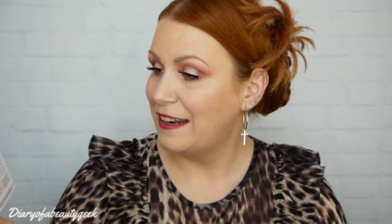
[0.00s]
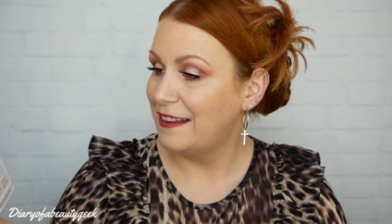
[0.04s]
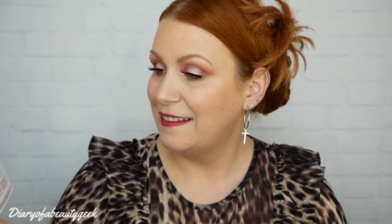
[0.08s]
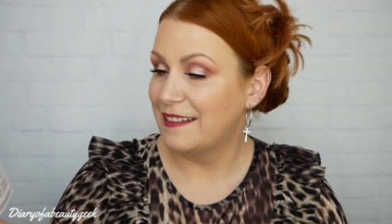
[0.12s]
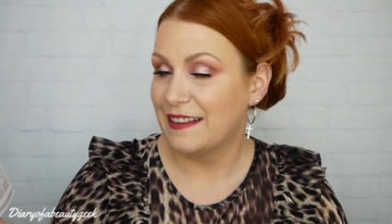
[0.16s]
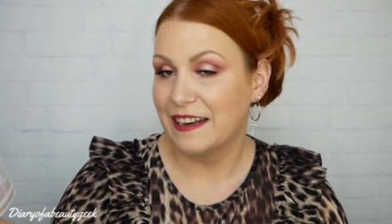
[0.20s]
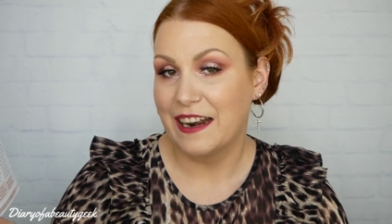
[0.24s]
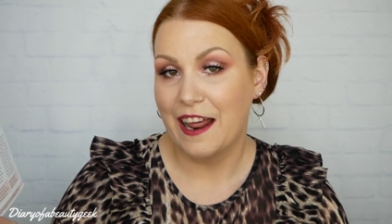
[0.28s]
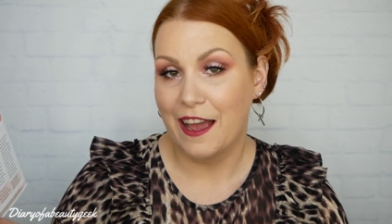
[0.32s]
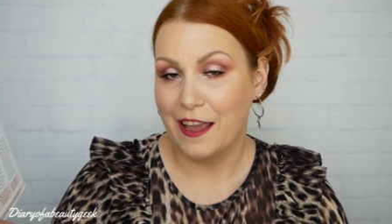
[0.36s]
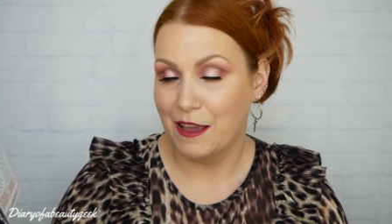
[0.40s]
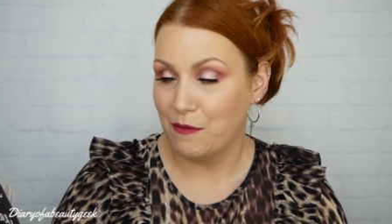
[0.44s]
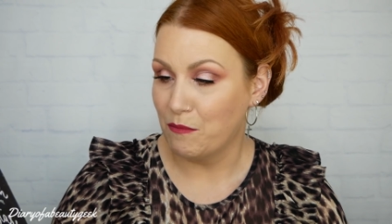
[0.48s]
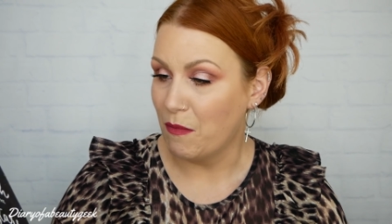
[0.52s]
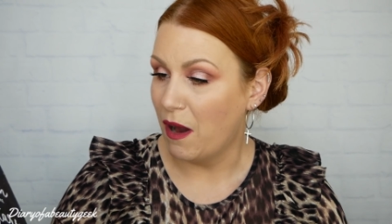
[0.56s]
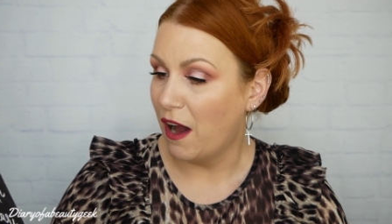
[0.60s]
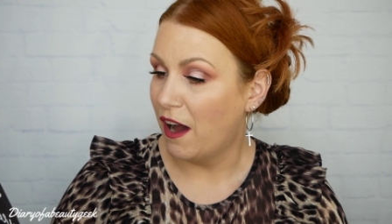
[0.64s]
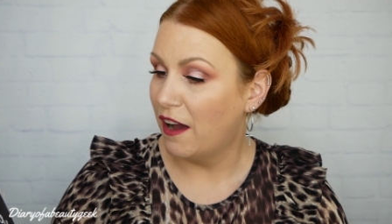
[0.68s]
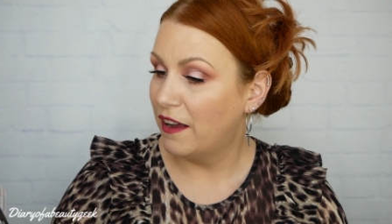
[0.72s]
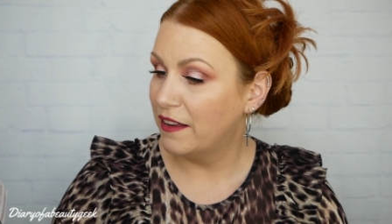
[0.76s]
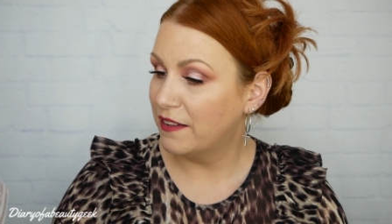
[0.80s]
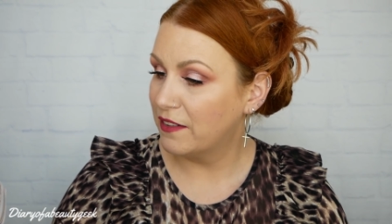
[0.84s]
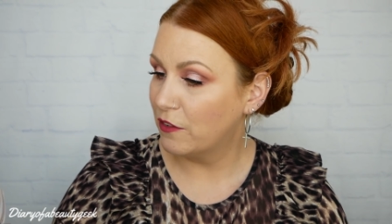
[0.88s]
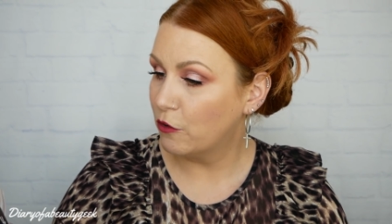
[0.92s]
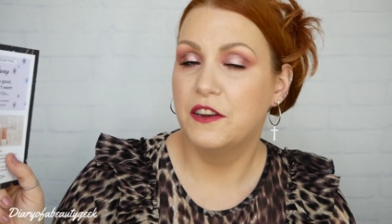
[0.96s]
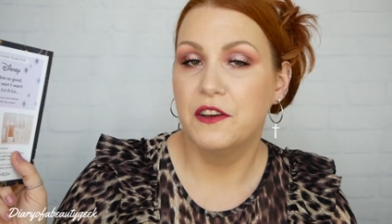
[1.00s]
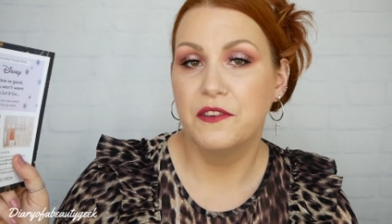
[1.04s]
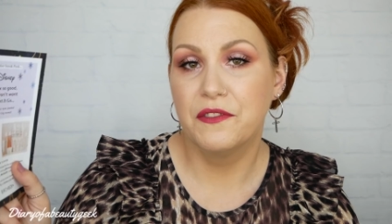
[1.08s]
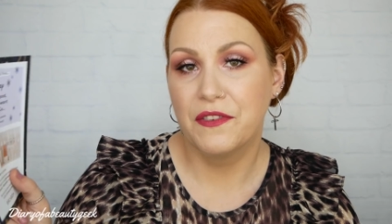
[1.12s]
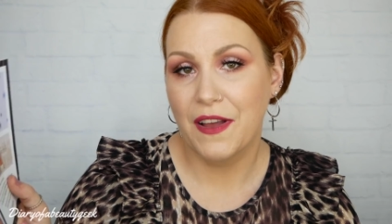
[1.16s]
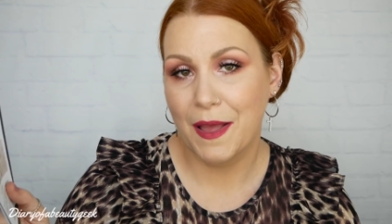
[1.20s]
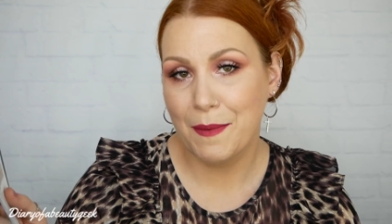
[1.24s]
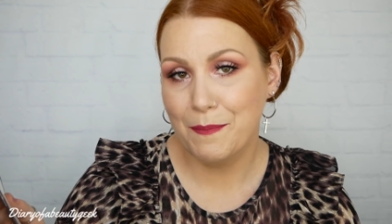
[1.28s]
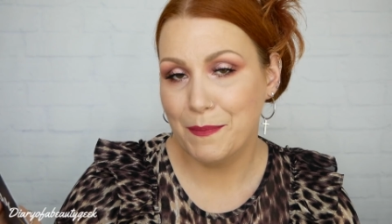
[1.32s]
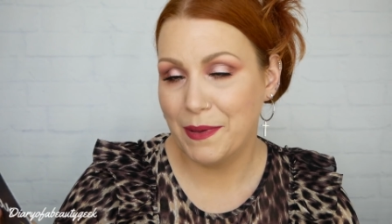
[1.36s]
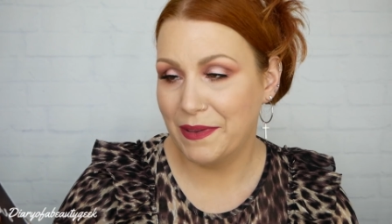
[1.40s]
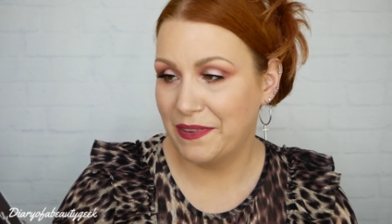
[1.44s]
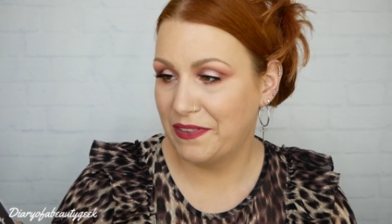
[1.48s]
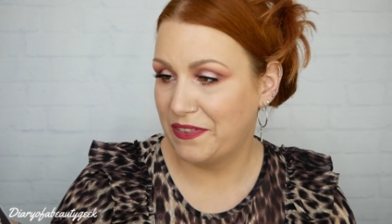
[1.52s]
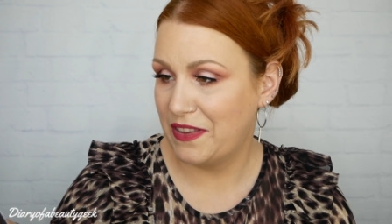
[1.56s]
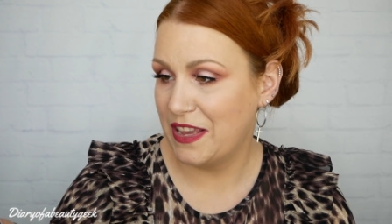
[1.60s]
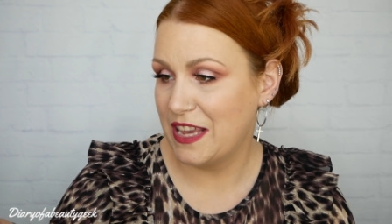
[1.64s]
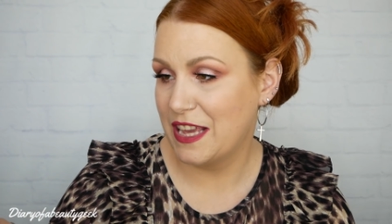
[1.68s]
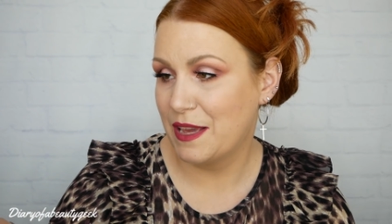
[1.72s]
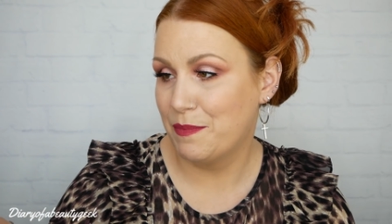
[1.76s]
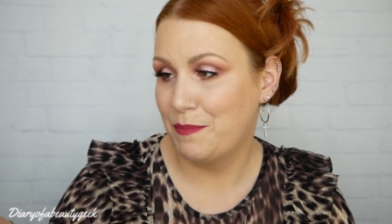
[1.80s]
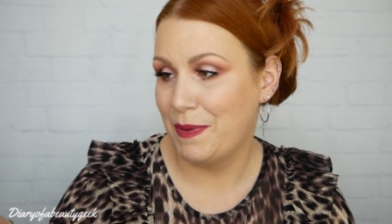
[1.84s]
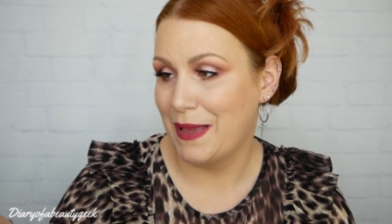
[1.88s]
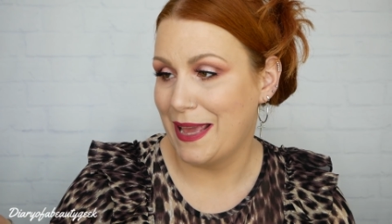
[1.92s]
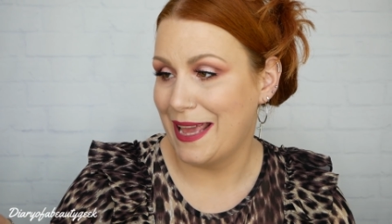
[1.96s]
and it's an eye mask. November
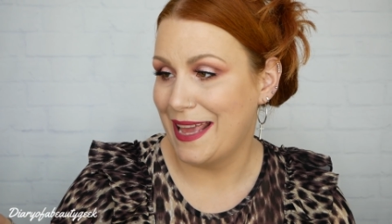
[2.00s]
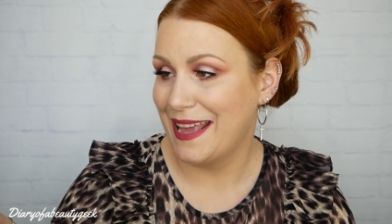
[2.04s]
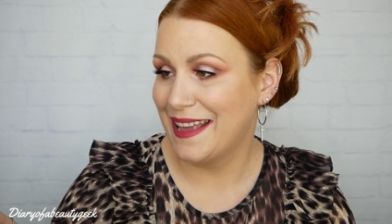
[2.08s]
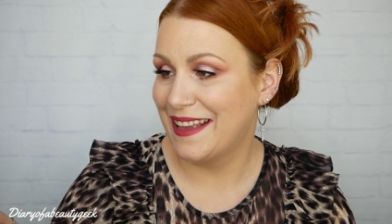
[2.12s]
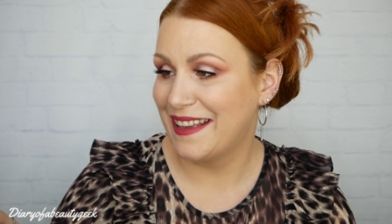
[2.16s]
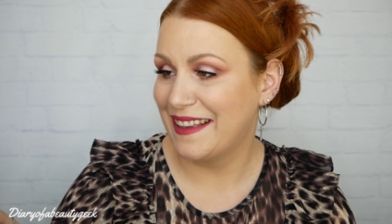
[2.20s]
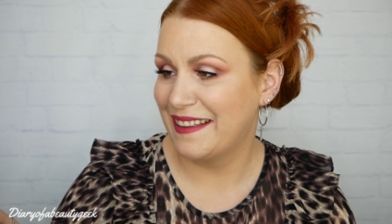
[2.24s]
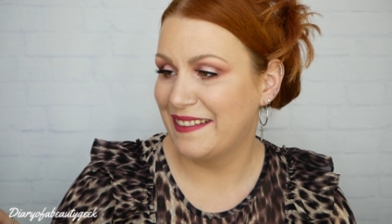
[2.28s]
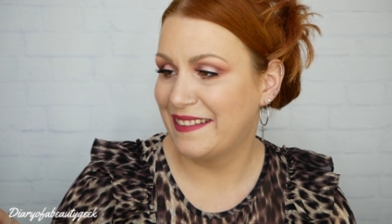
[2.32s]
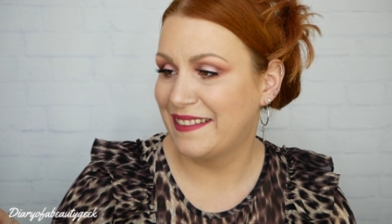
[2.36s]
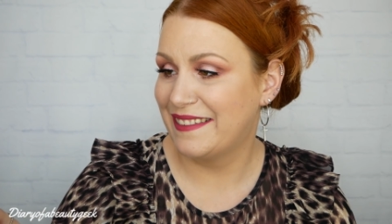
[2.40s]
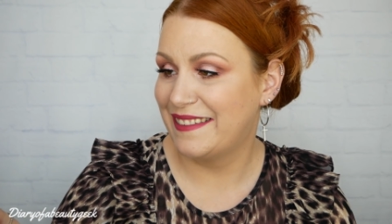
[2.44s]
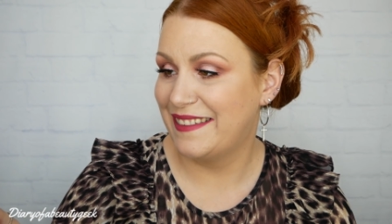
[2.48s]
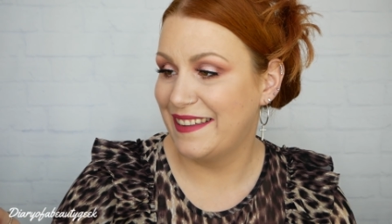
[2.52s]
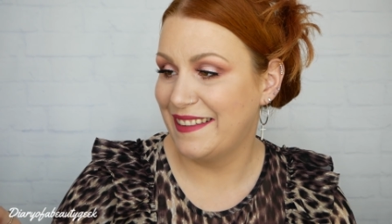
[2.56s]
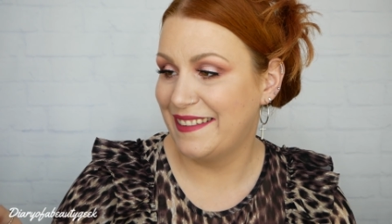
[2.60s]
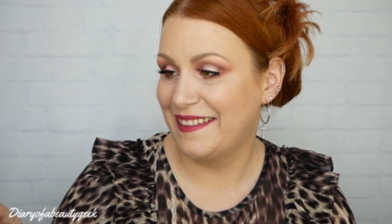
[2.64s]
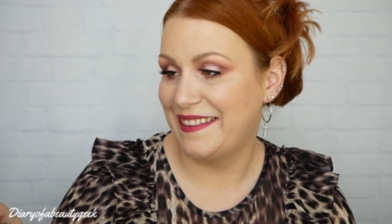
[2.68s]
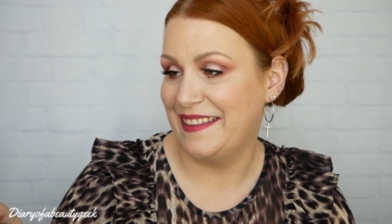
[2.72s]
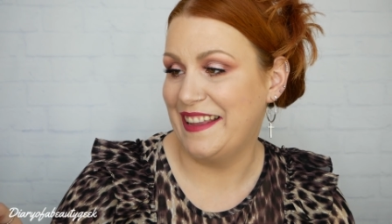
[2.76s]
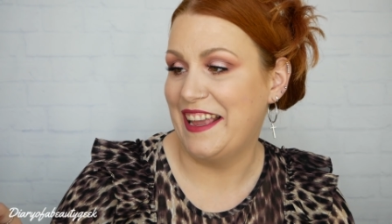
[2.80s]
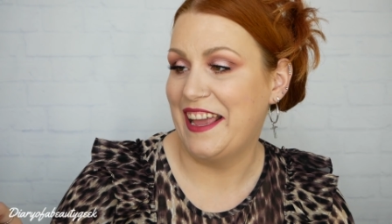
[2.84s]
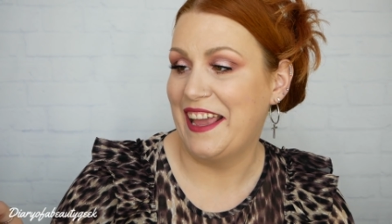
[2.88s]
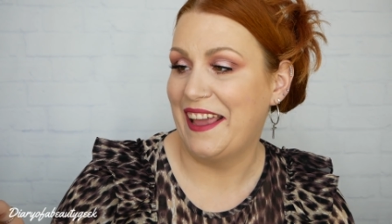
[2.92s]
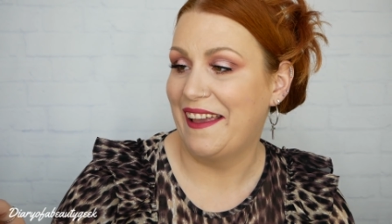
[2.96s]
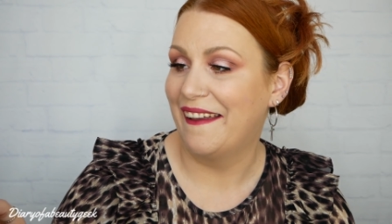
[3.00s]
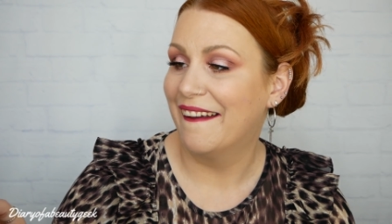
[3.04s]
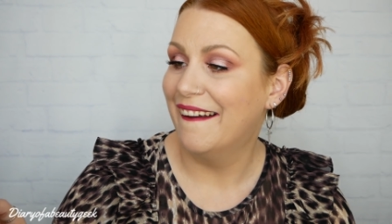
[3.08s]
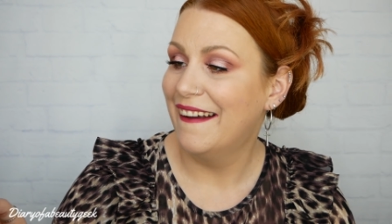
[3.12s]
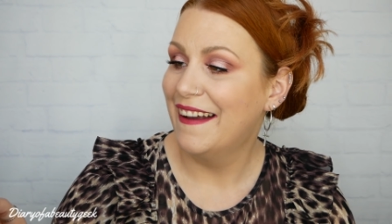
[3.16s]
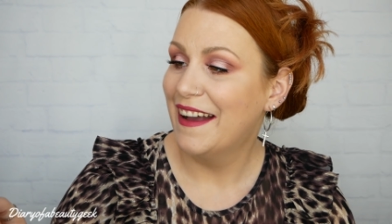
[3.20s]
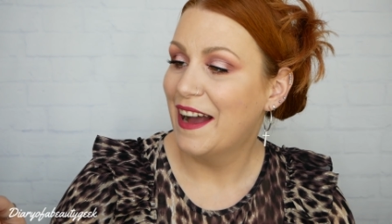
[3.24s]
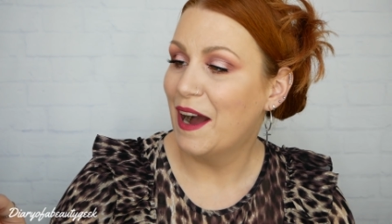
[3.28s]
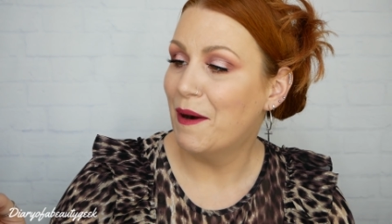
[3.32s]
sneak peek is Disney.